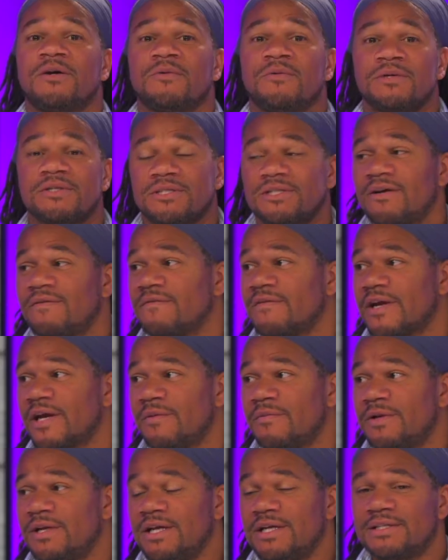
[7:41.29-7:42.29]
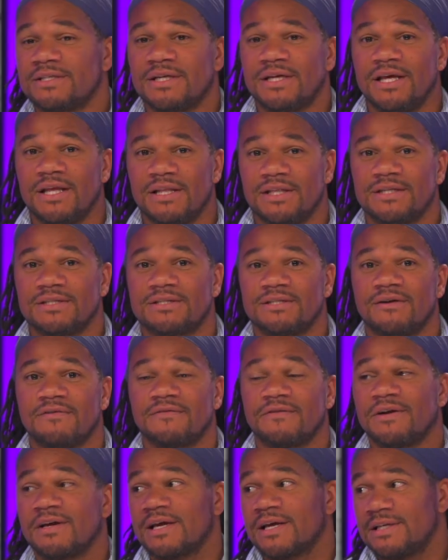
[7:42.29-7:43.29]
we're suffering, and we need to end the
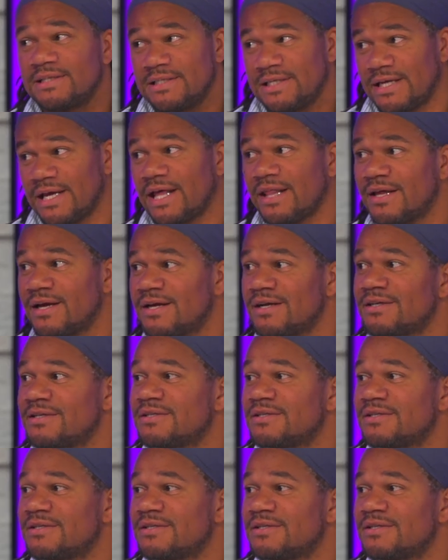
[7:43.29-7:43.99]
suffering together.